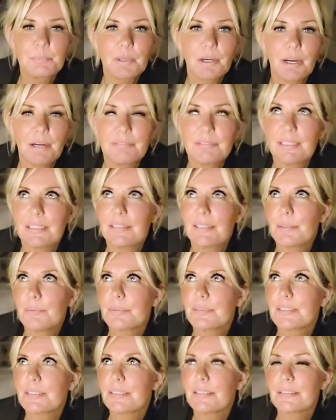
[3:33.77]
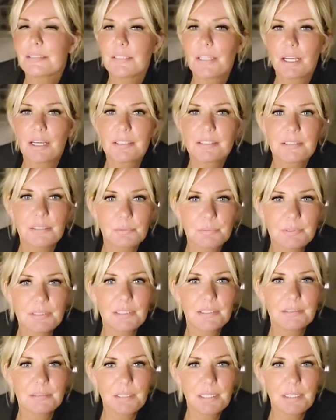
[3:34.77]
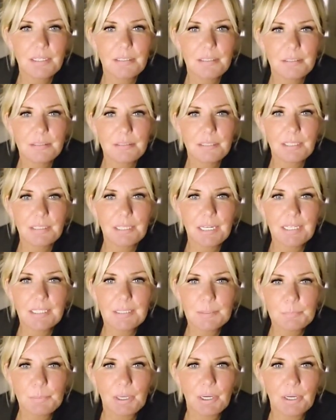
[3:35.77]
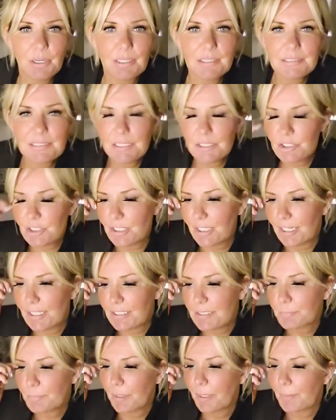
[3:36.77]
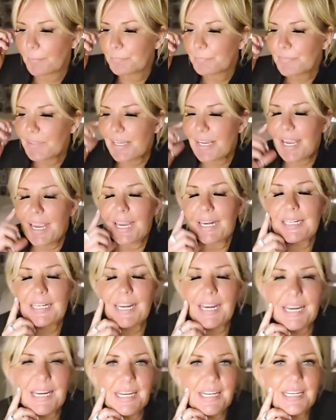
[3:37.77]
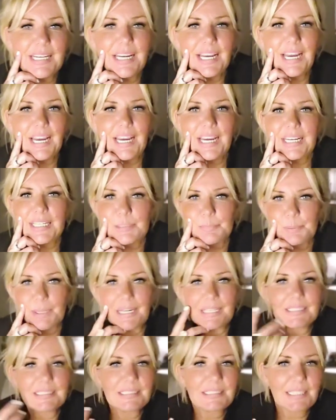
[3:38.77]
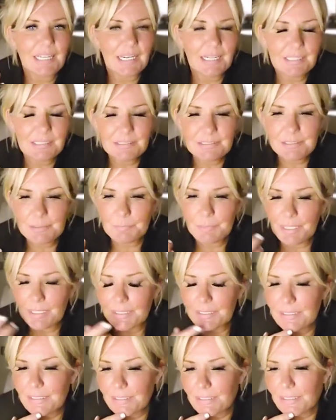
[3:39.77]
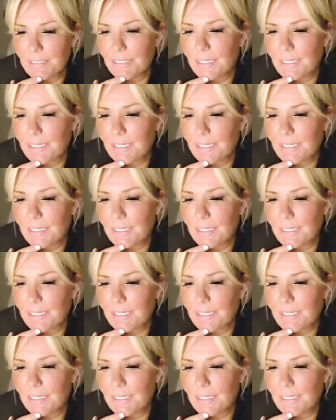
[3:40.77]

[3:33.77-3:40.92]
the Priory, and there was this nurse that was an expert, addiction expert, and he explained it to me.